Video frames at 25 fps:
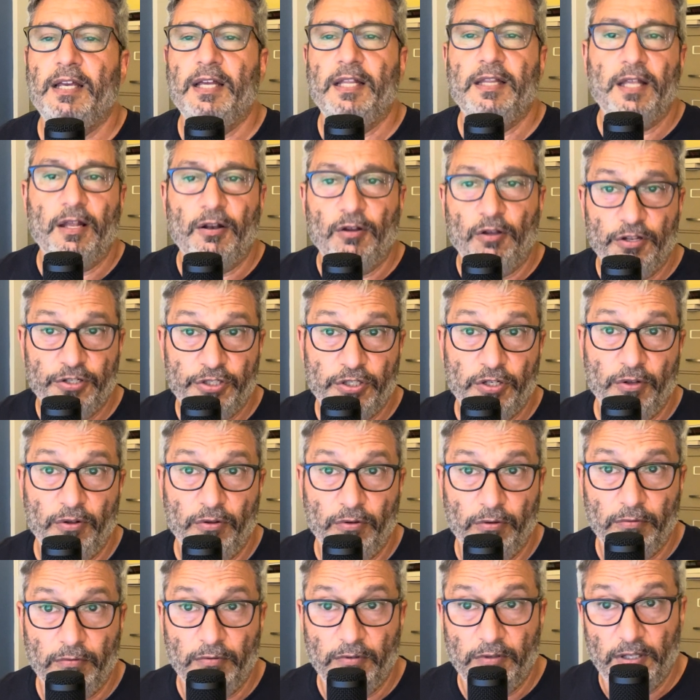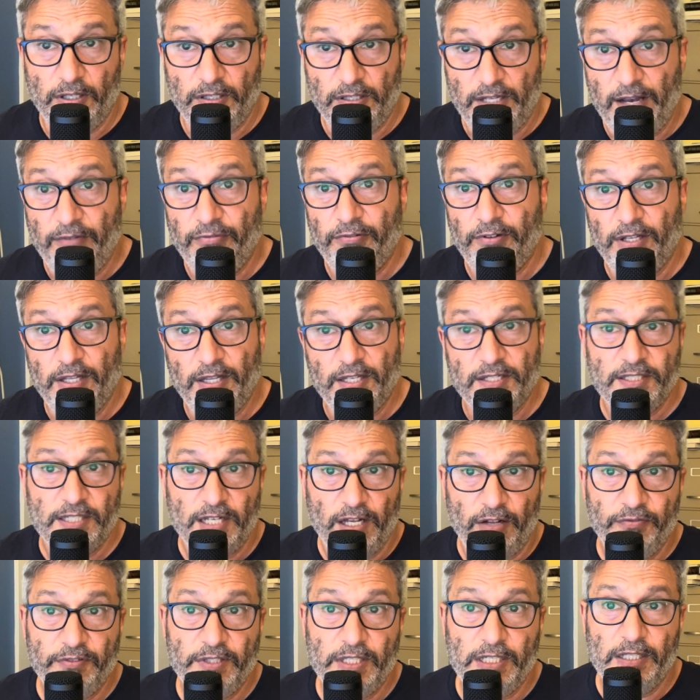and then also definitely the
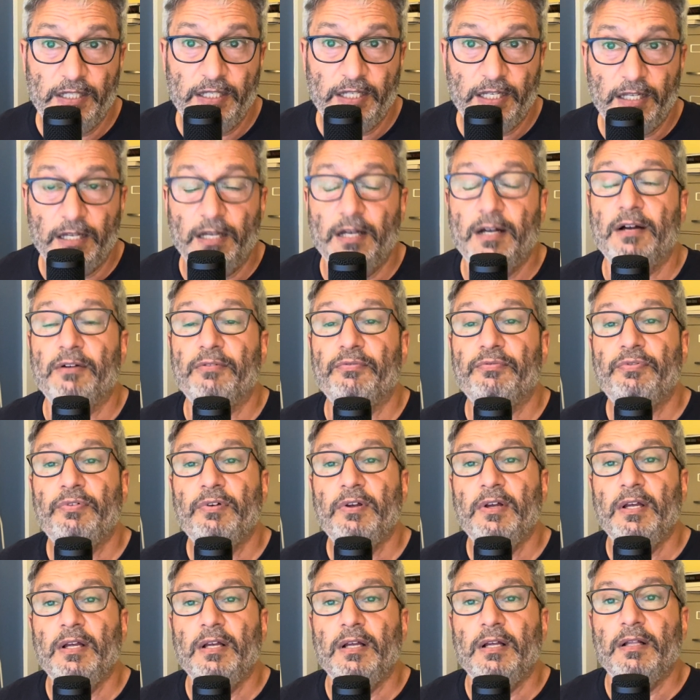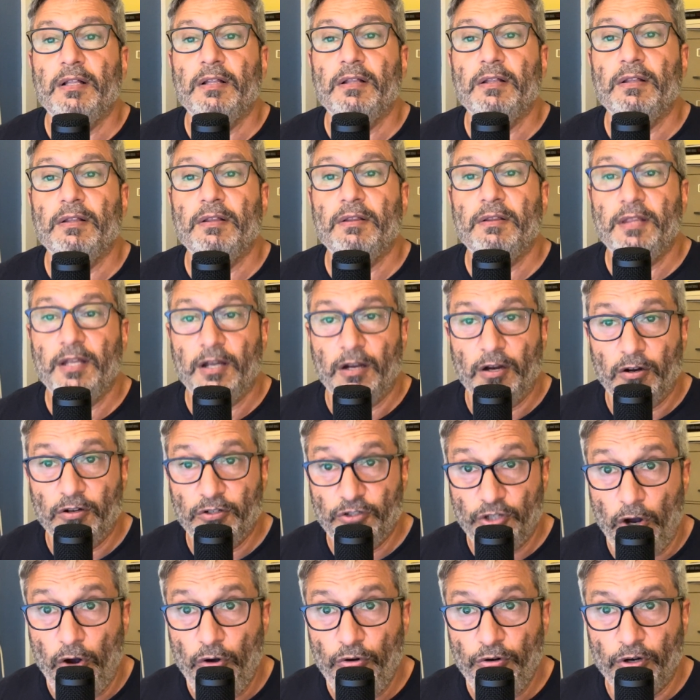self-dealing of their
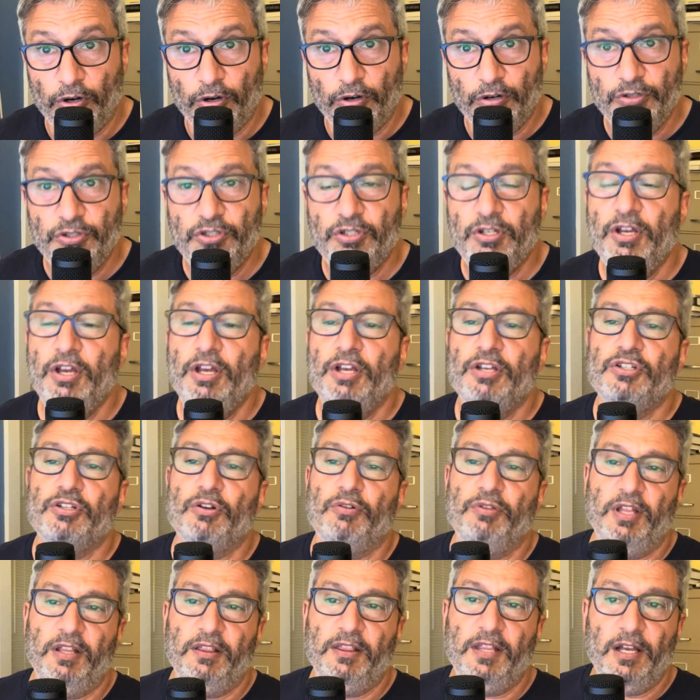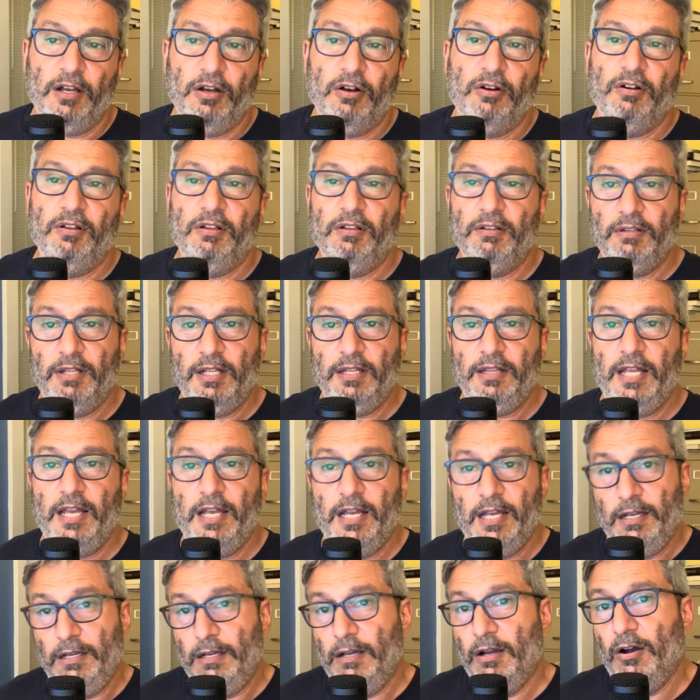donors, so that
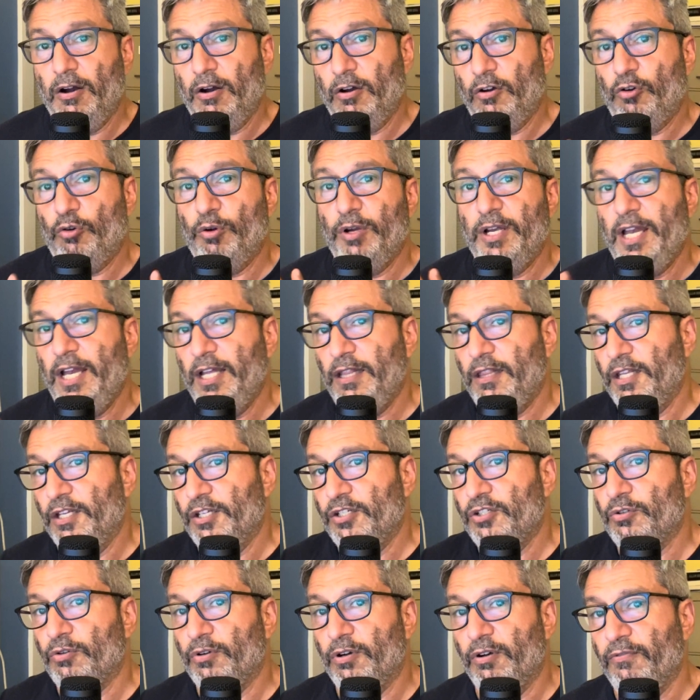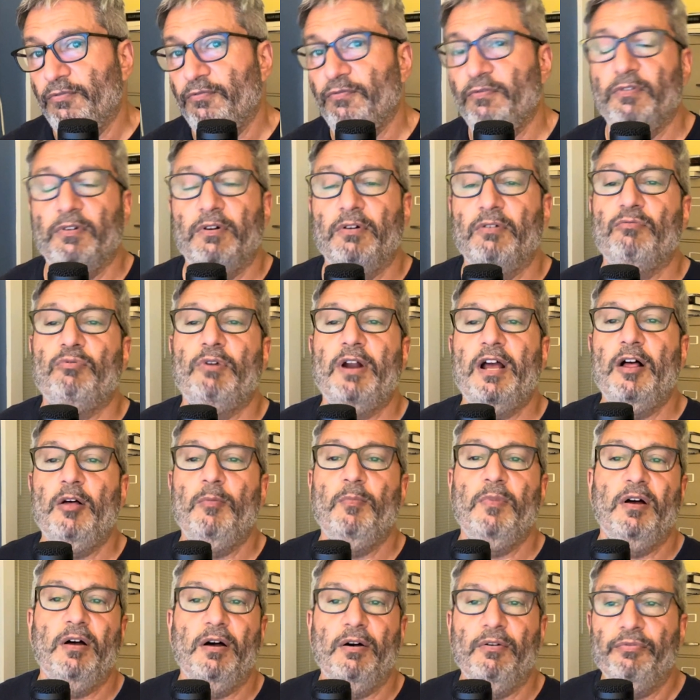they create this sort of
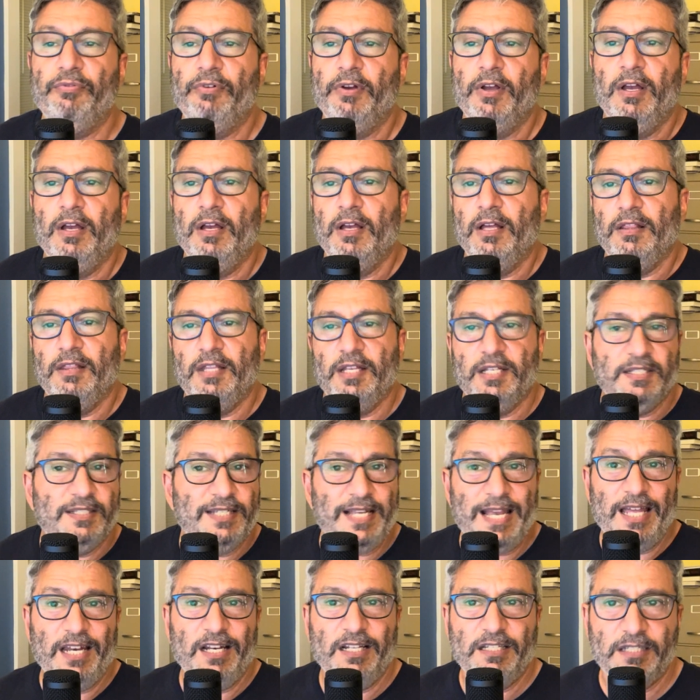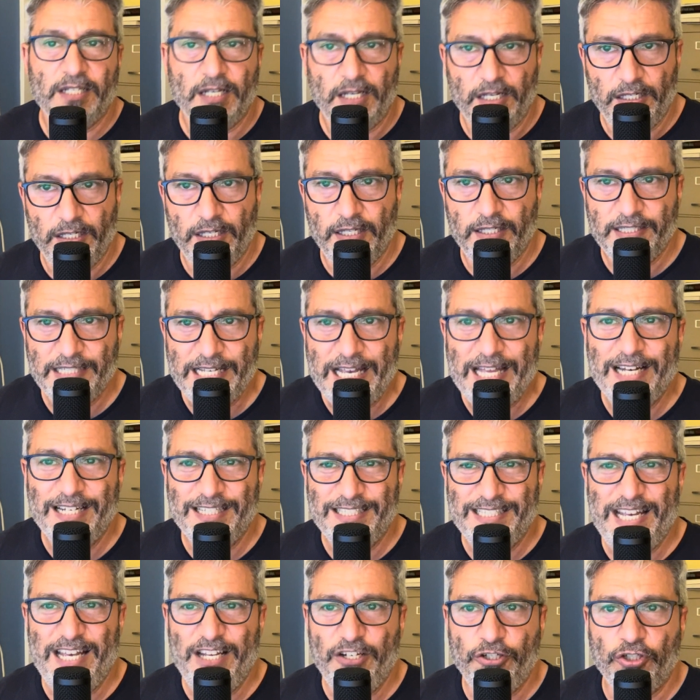realm of this
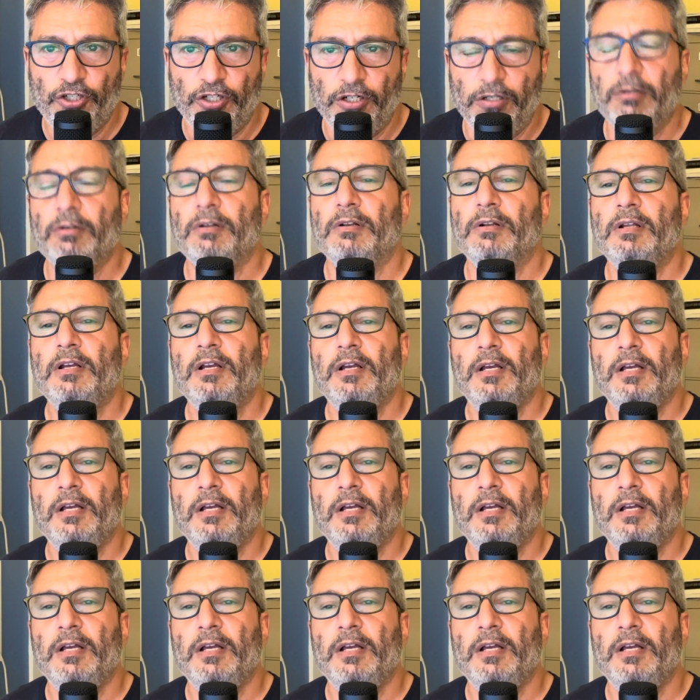sanitation